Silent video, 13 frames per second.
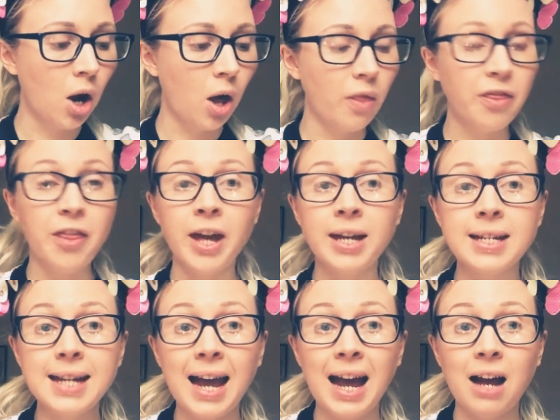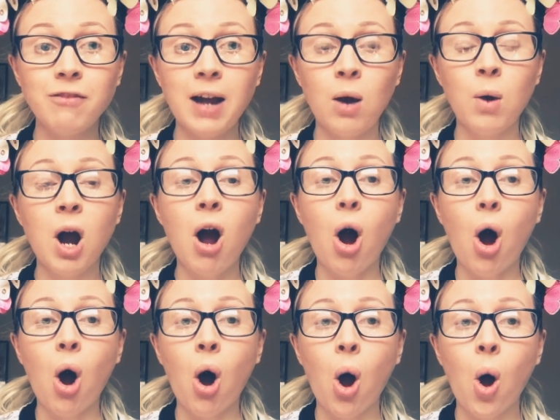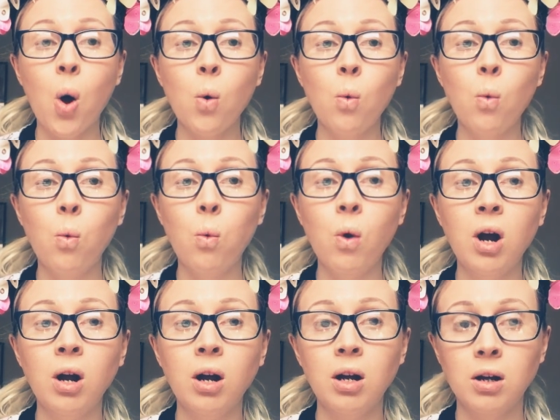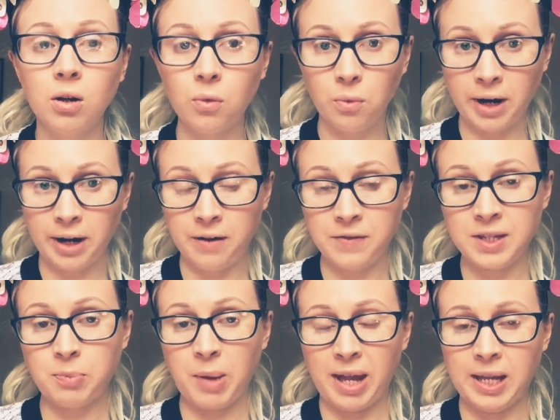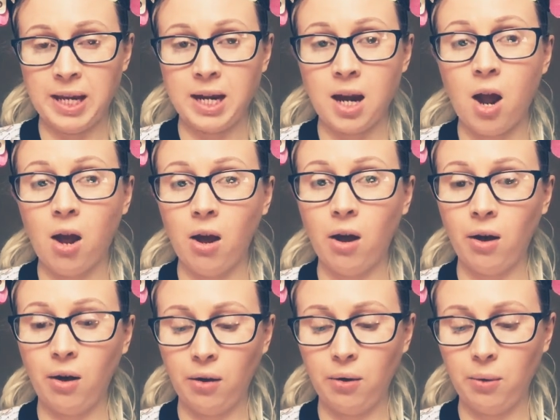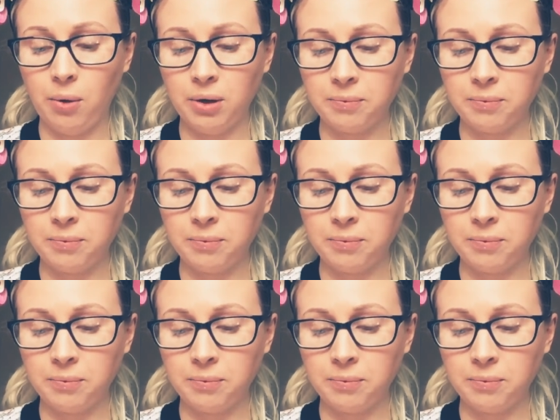that have our O way of spelling O.